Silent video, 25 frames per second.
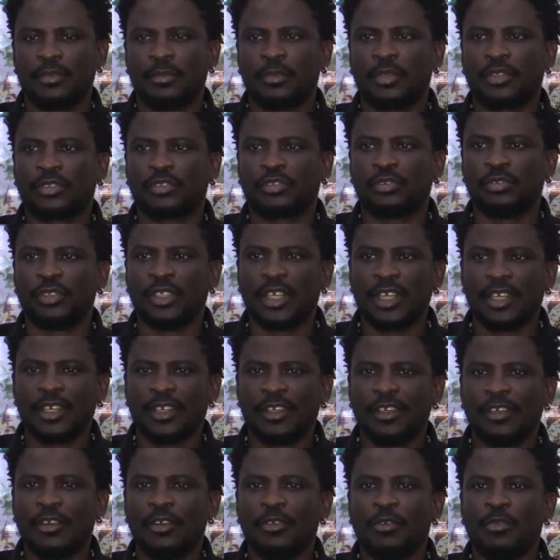But
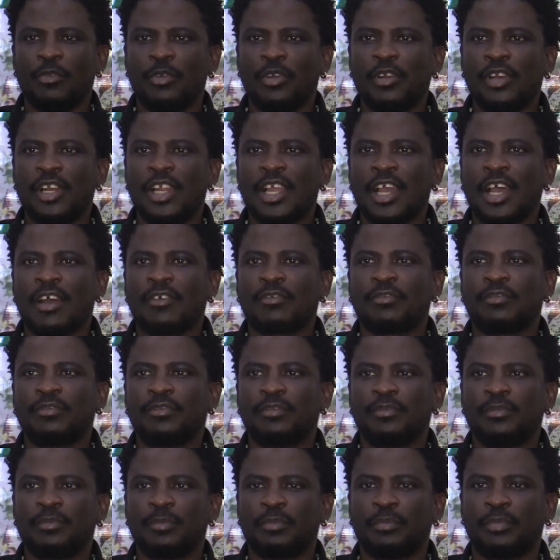today, we only have
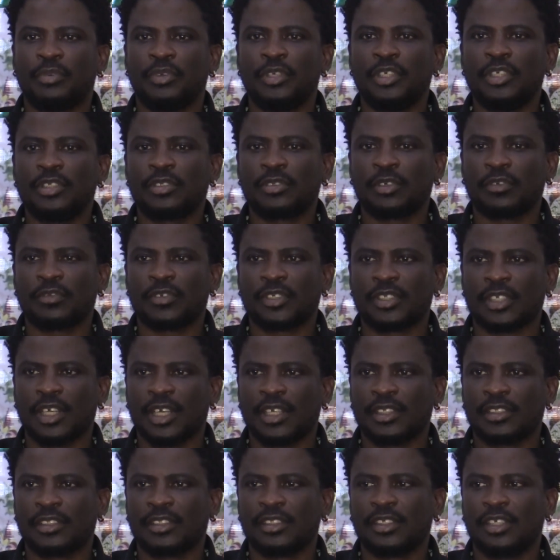police
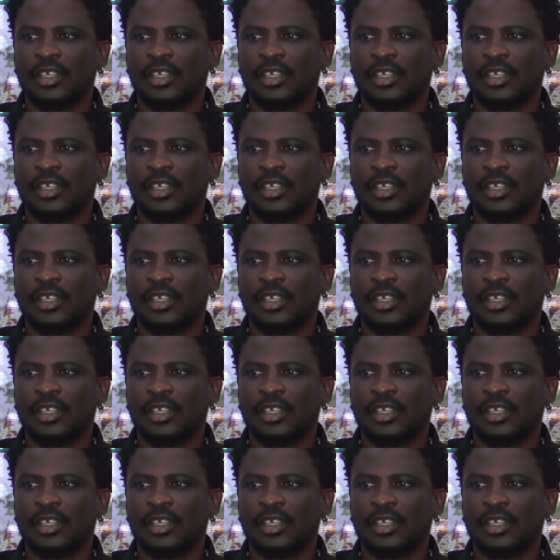officers